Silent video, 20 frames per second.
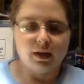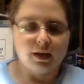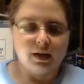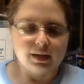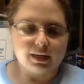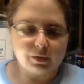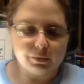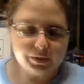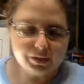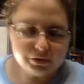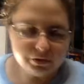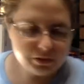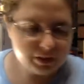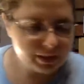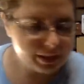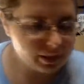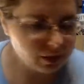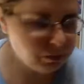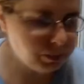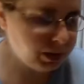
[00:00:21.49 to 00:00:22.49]
Now, here's the
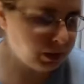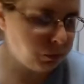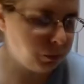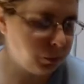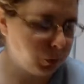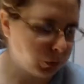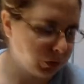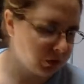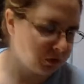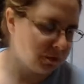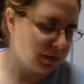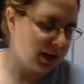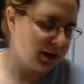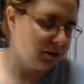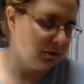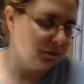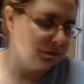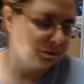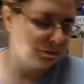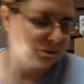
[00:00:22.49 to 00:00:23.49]
thing about Bohr's model.
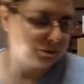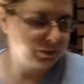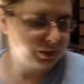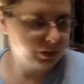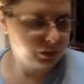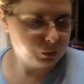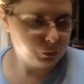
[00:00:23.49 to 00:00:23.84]
It